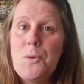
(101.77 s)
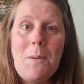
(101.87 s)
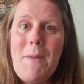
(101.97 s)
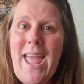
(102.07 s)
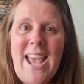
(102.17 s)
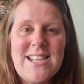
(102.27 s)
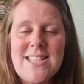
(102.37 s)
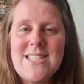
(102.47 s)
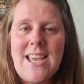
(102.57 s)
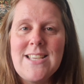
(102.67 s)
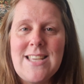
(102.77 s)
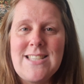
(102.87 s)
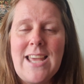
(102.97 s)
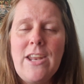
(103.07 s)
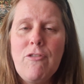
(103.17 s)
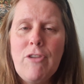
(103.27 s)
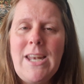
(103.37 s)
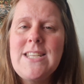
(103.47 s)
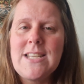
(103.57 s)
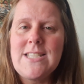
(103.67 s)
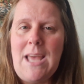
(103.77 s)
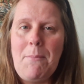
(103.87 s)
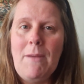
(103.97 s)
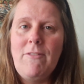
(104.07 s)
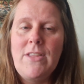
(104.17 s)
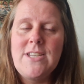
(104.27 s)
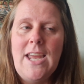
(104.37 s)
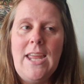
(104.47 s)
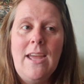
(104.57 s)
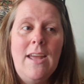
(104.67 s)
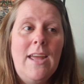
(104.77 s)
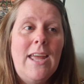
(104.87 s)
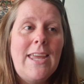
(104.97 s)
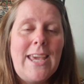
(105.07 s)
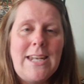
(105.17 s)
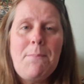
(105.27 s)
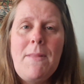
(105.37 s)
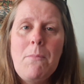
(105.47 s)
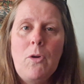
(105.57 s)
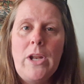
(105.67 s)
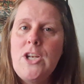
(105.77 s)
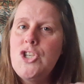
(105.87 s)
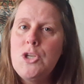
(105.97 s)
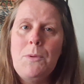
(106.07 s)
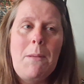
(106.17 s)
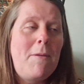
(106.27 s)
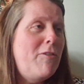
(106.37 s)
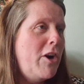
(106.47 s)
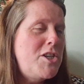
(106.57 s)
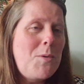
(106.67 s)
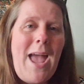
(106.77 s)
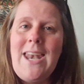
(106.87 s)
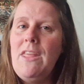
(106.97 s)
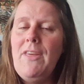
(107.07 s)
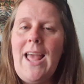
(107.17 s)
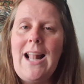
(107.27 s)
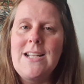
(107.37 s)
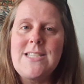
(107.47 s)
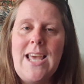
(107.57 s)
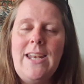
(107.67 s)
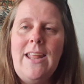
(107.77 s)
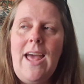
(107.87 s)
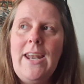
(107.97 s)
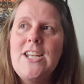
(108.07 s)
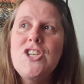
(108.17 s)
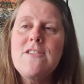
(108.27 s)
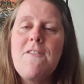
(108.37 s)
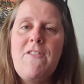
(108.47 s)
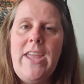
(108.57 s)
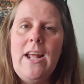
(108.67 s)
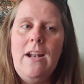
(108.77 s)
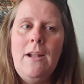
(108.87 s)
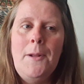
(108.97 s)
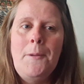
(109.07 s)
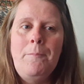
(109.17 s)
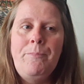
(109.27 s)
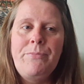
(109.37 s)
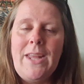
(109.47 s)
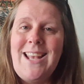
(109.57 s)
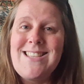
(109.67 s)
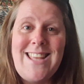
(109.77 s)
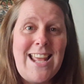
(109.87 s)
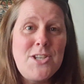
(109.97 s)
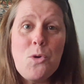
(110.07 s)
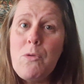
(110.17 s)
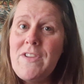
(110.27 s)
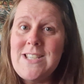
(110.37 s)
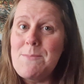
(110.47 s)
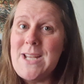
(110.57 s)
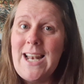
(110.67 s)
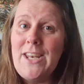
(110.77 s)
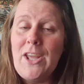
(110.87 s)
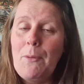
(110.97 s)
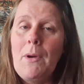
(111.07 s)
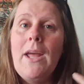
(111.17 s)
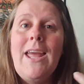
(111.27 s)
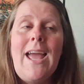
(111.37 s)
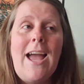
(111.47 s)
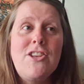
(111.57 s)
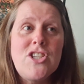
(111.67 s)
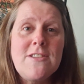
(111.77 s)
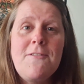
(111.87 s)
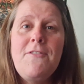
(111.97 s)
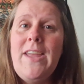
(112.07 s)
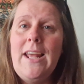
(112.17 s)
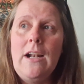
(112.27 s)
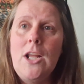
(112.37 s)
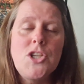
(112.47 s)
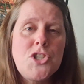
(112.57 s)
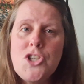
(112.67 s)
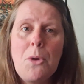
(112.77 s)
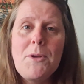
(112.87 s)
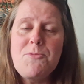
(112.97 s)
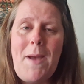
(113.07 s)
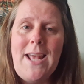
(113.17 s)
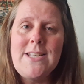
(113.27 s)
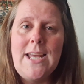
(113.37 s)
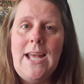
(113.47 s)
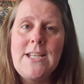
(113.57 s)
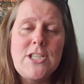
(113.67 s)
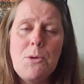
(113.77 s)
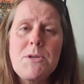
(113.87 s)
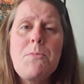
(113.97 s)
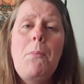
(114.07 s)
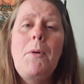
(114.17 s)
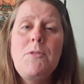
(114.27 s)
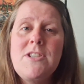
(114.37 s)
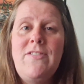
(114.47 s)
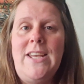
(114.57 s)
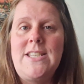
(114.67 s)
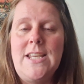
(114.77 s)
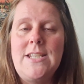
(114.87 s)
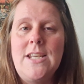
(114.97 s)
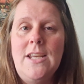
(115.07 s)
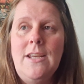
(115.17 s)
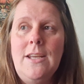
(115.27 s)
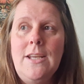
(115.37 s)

doing my exercises, and it really just set me up for the day. Getting up in the morning, doing it before I do anything else, and and I just feel it's the endorphins, I'm telling you. I just feel so much better and so much more motivated